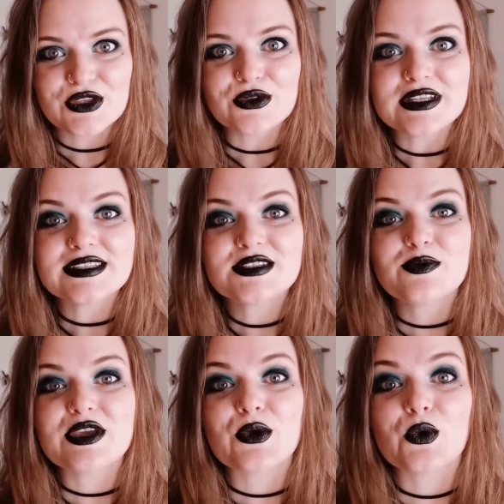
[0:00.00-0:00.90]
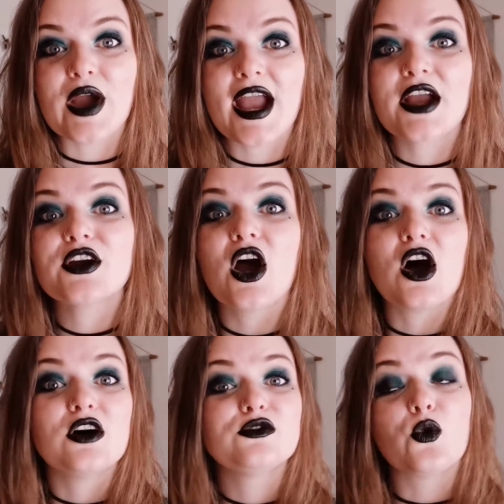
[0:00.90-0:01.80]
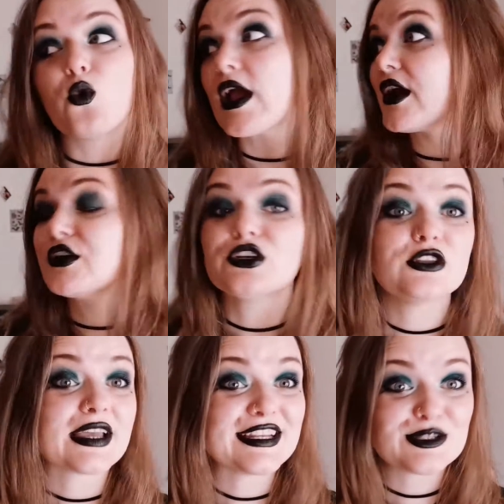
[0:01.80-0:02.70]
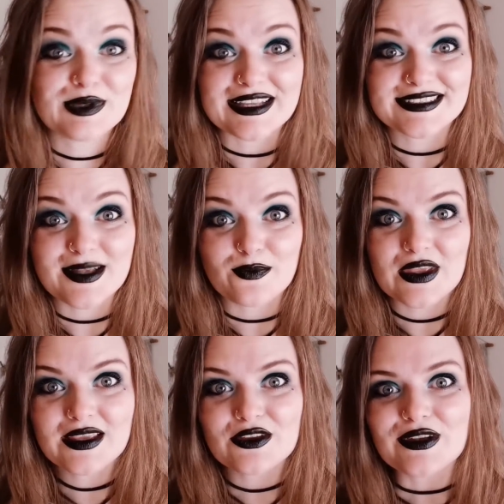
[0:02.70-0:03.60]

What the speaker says: You need to be aware of where you're looking to place something.